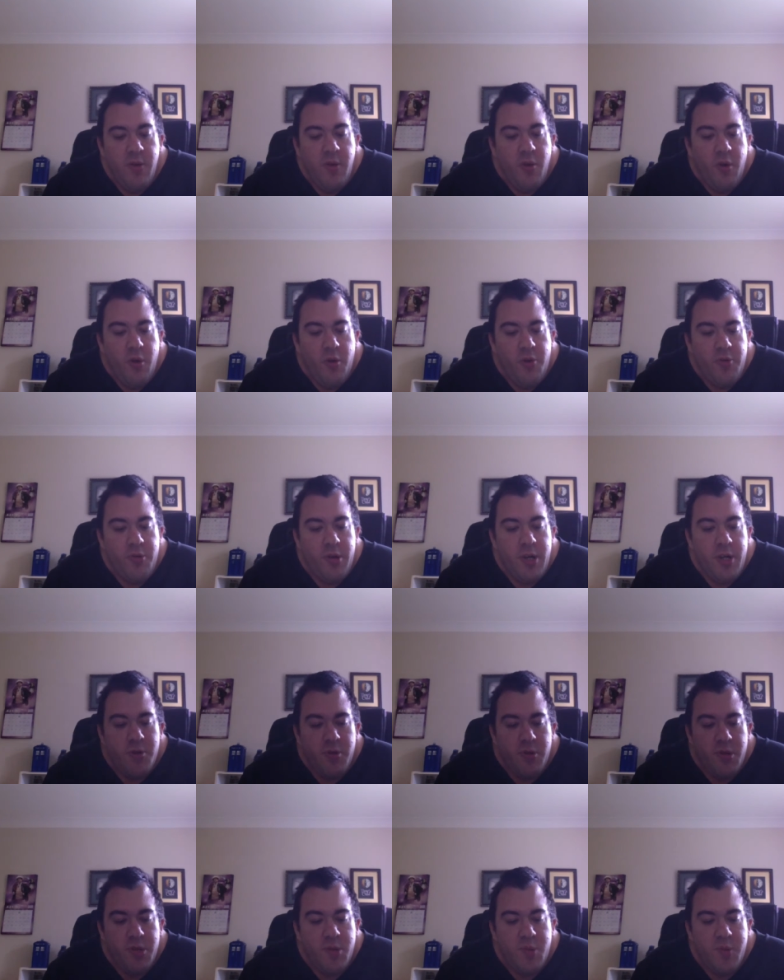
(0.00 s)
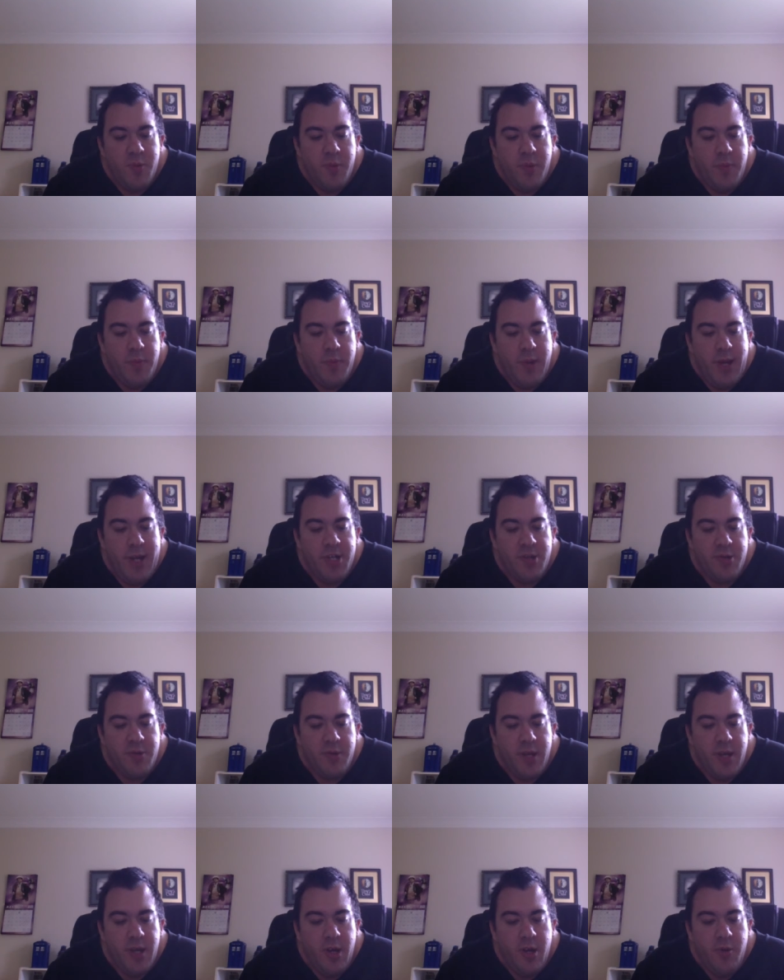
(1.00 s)
All three drawers were
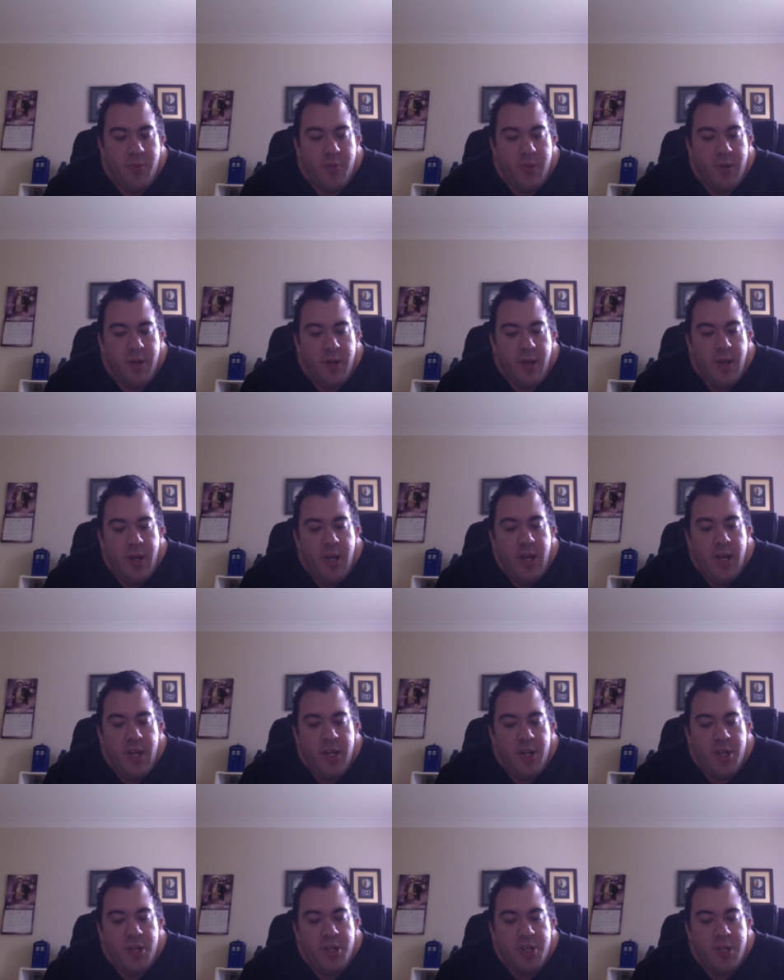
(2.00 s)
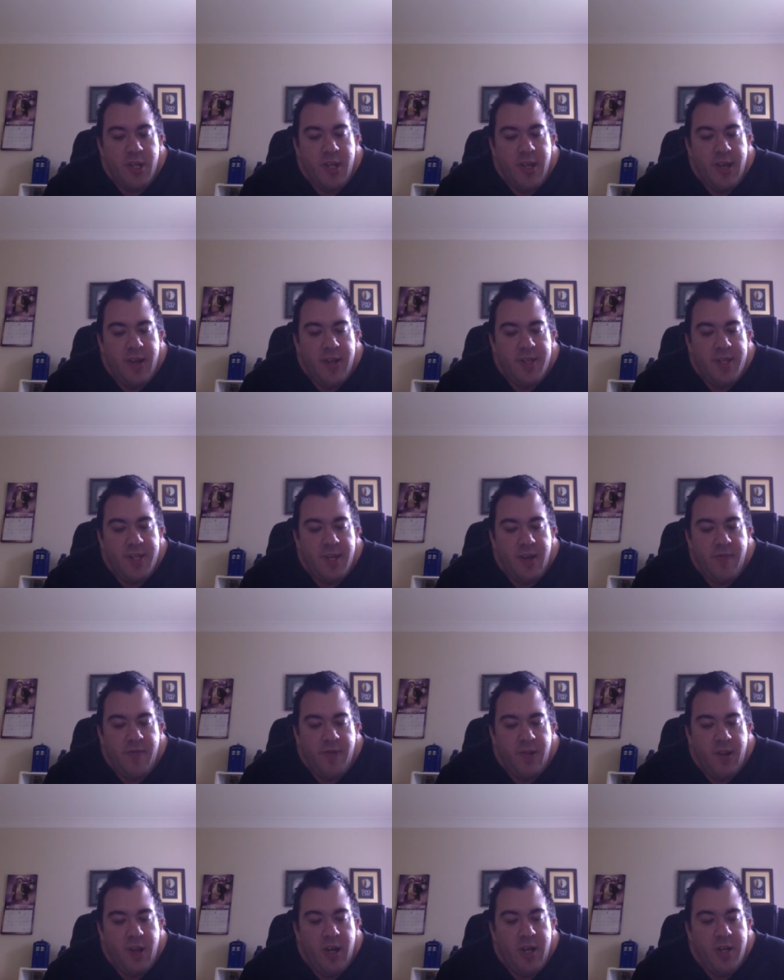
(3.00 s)
perpetually open and usually had
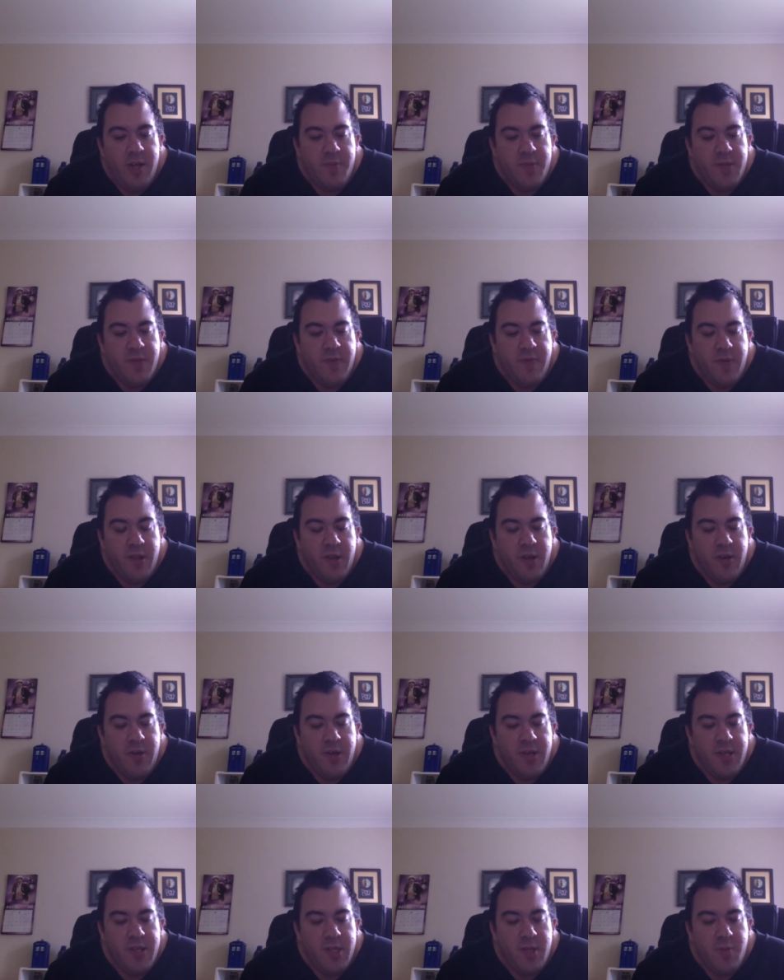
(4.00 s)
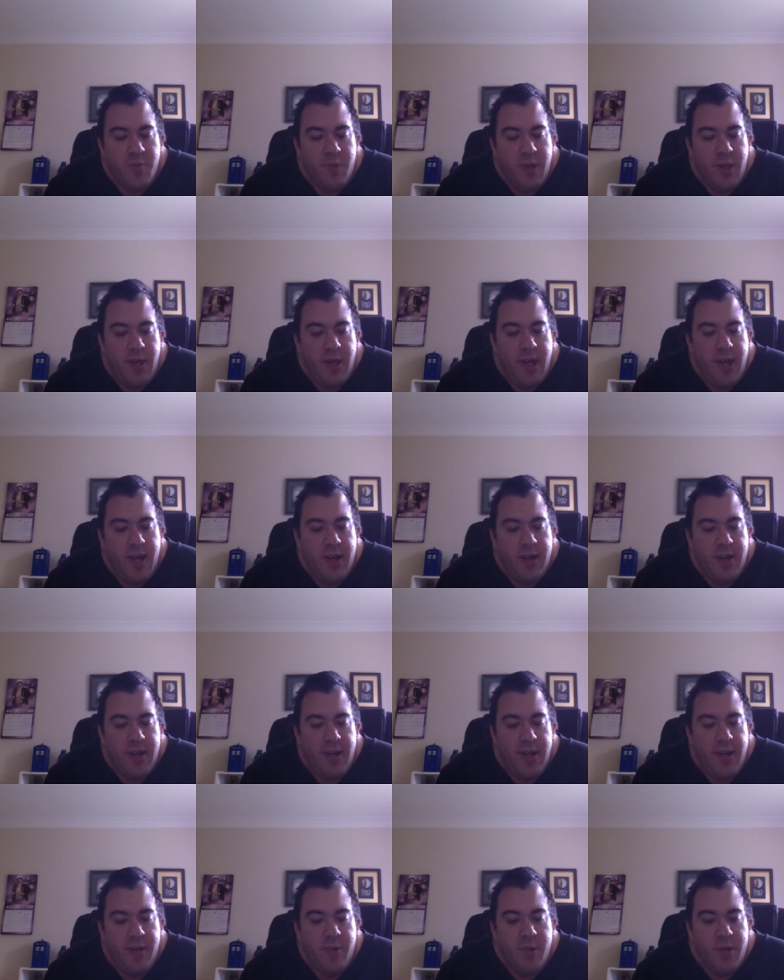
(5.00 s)
several items of clothing spilling out at
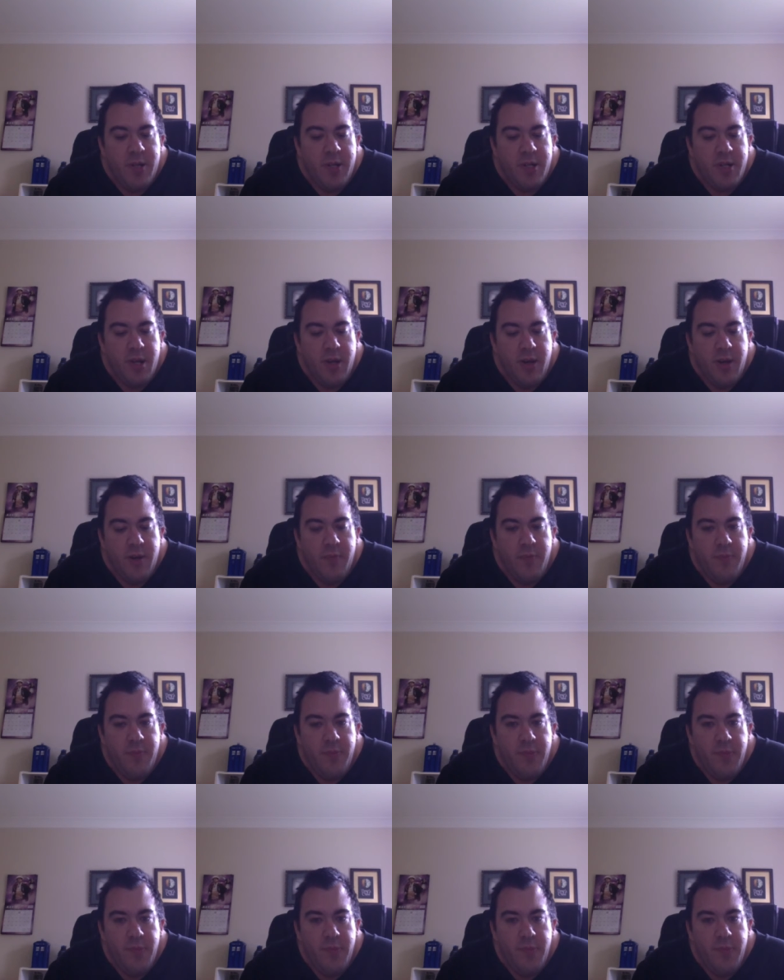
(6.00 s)
any one time.